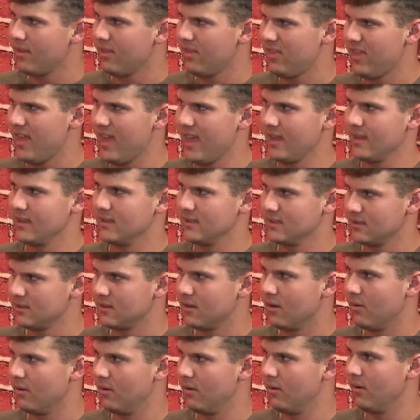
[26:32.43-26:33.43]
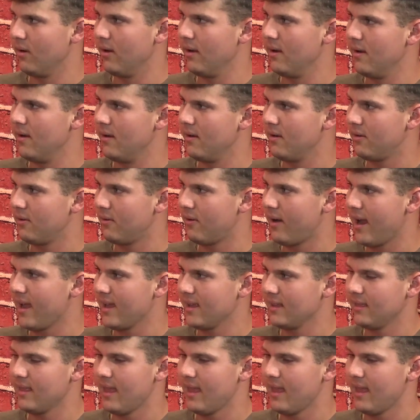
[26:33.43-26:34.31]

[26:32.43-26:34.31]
things going on, right?